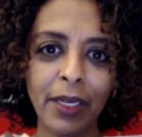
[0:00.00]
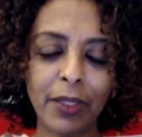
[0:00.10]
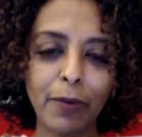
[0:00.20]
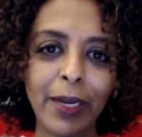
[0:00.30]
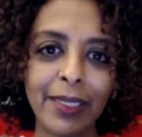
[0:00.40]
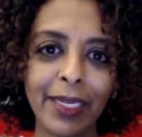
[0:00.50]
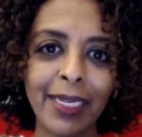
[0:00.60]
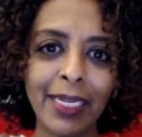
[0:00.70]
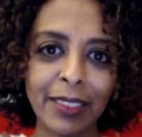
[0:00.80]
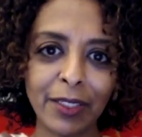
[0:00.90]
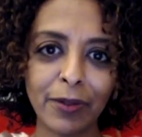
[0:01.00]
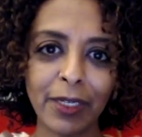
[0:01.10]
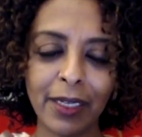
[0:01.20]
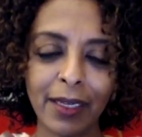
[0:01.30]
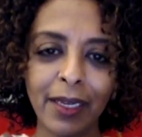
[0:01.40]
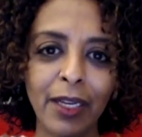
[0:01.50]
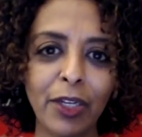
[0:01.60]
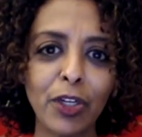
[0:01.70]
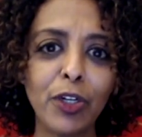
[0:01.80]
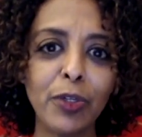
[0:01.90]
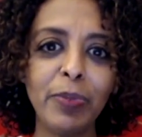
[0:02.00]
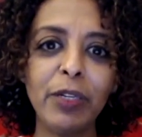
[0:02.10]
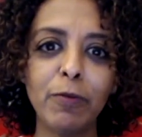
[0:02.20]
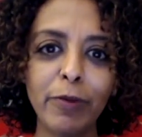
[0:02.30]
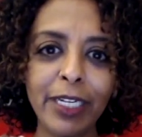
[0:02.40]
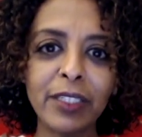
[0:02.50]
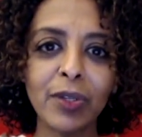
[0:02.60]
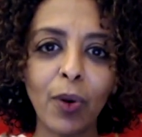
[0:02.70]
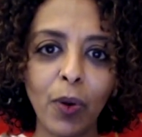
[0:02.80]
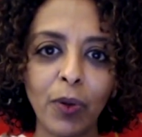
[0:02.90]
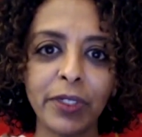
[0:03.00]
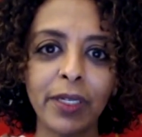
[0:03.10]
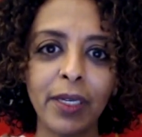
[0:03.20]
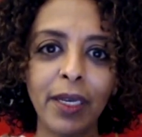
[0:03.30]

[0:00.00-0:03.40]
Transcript: the way that history could be retold